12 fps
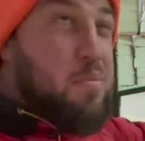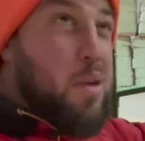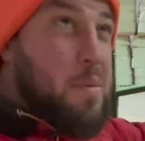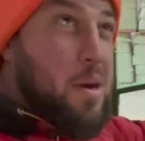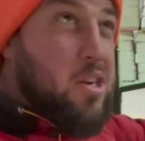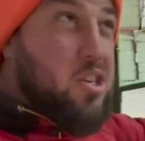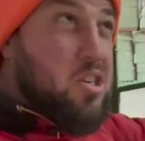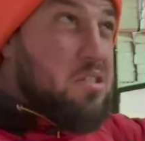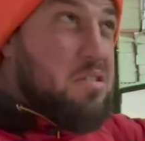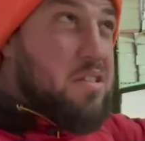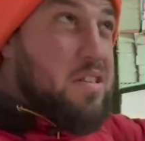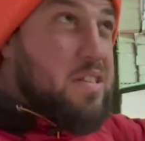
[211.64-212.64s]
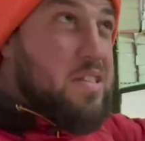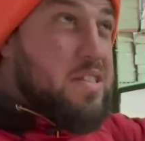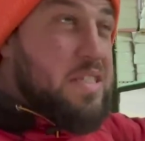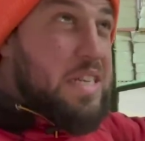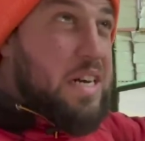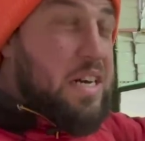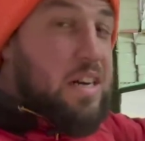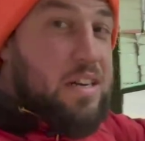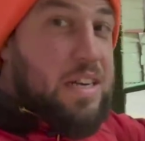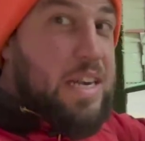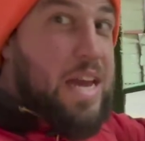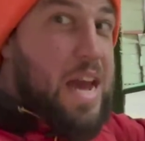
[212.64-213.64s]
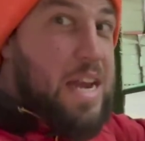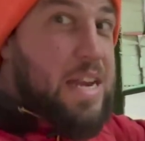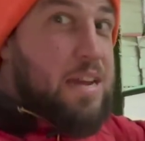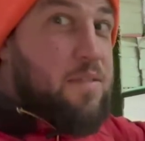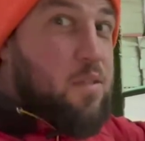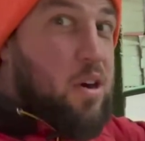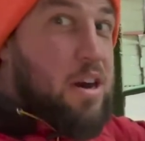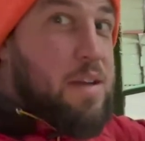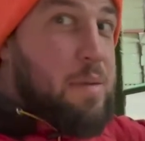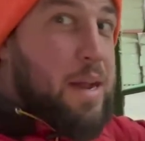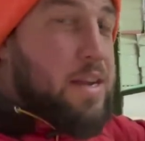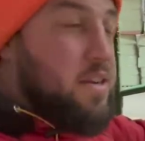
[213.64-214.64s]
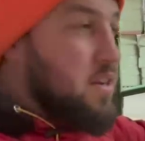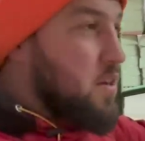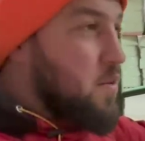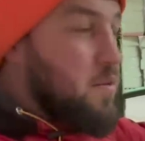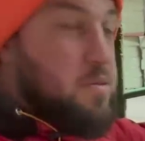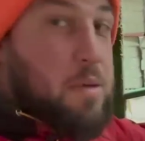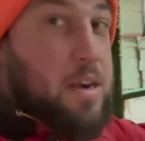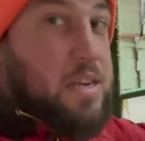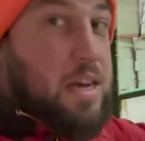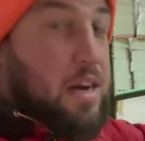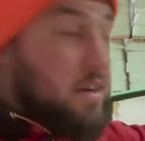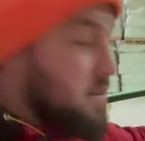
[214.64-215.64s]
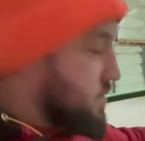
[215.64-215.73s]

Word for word: pretty much hardly any of what I planned to do with sprung dung.